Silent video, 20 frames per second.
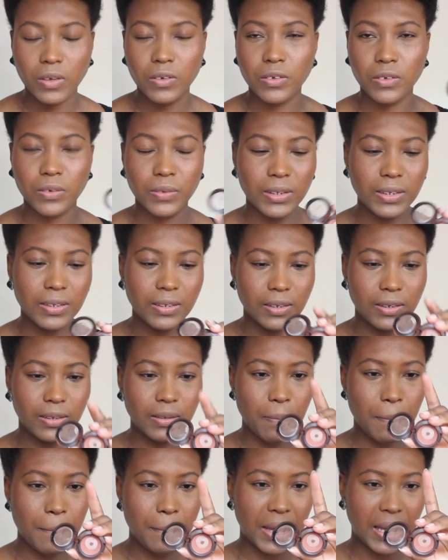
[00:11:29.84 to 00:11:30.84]
So this
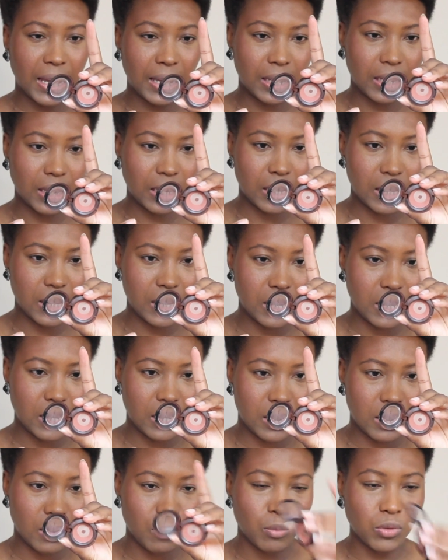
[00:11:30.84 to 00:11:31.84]
is MAC
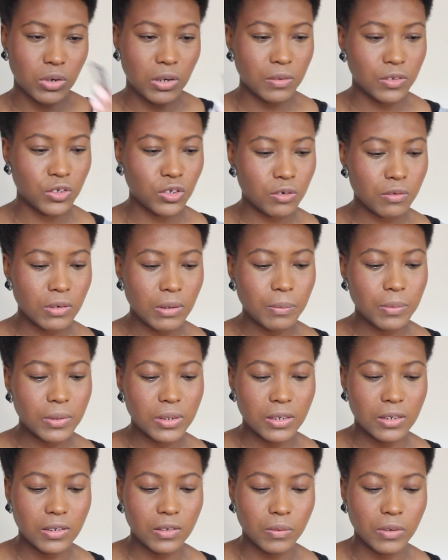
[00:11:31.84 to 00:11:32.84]
in Brown
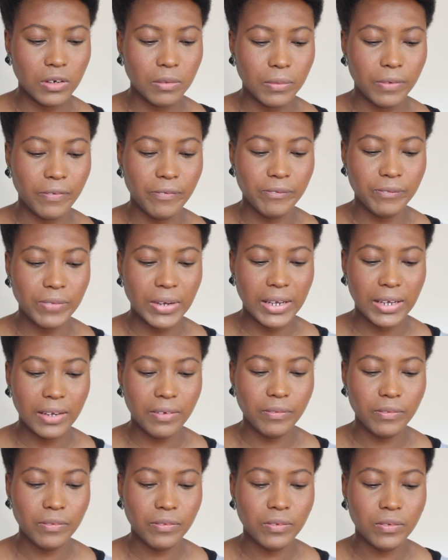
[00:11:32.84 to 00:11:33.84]
Script. It's one of my
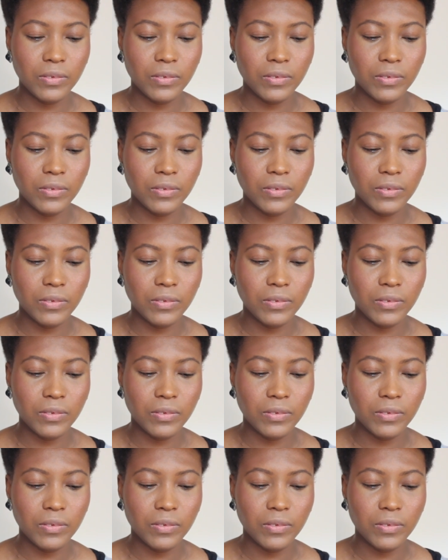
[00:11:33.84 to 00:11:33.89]
faves.